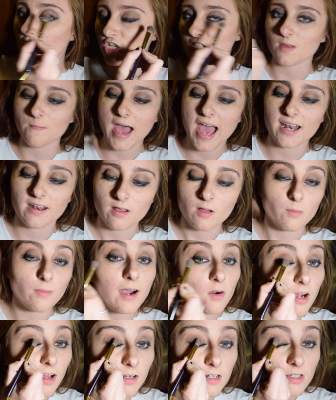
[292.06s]
just the matte
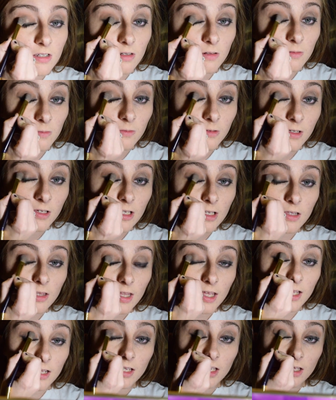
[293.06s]
brown colors
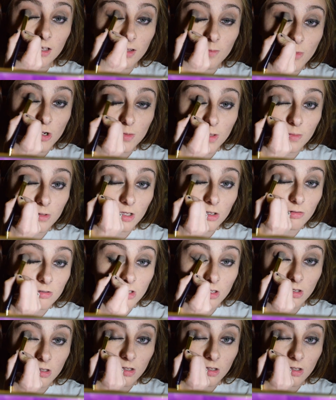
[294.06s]
that most people use.